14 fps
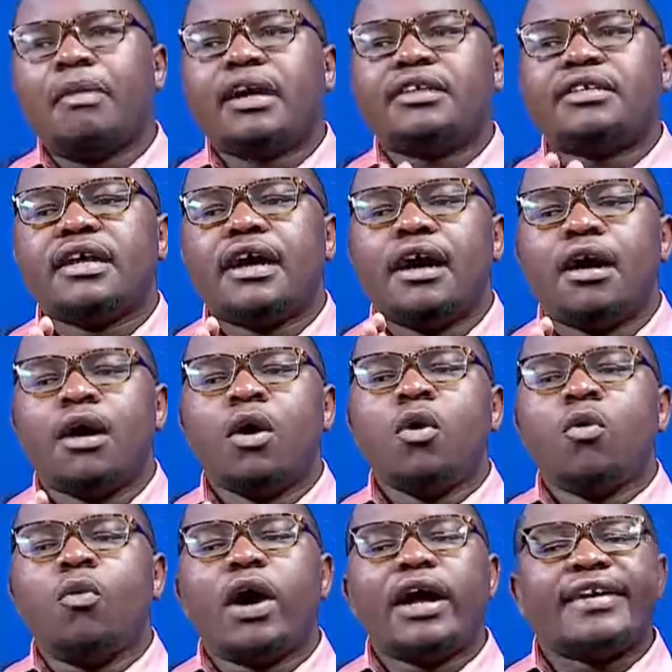But
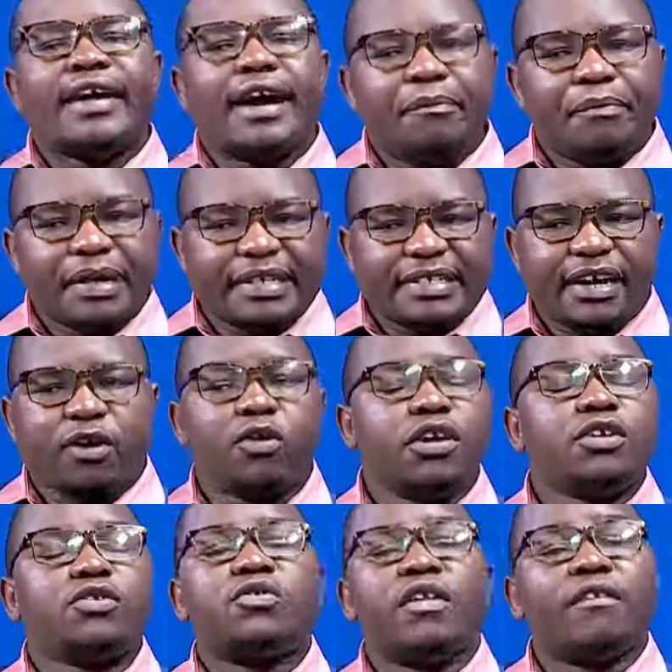what happens,
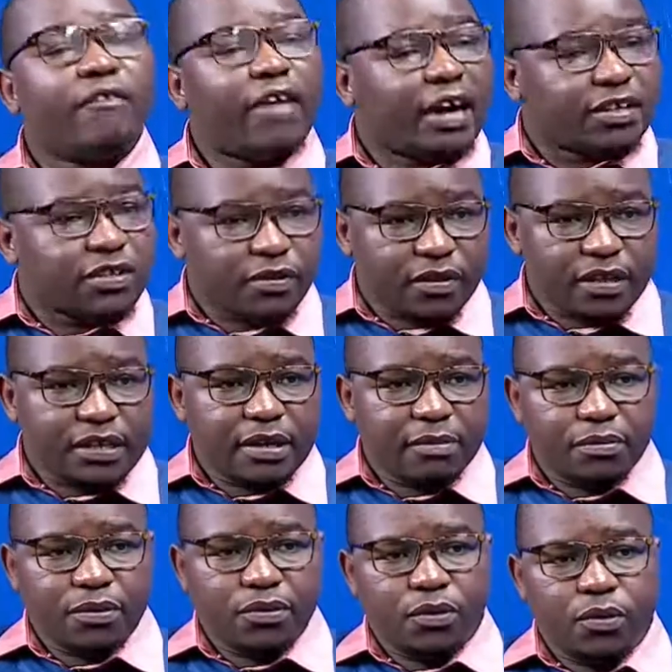according to the facts on the
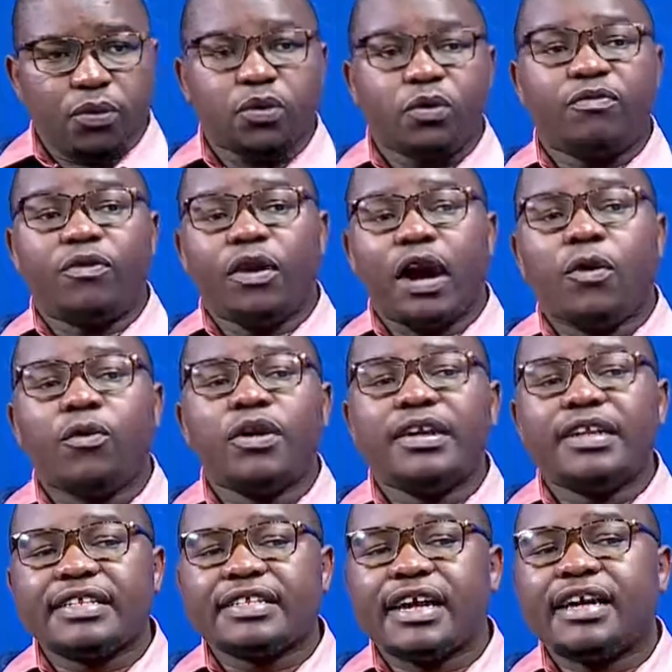table, for now
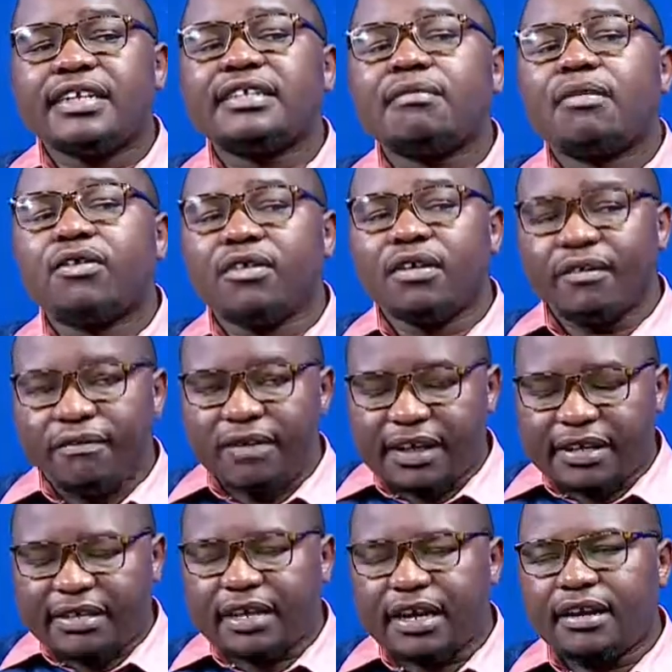we'll discuss about the
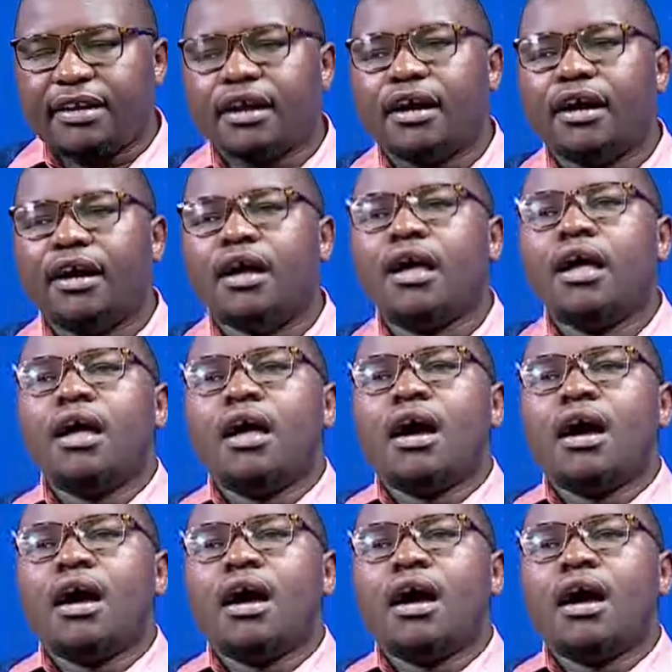facts and the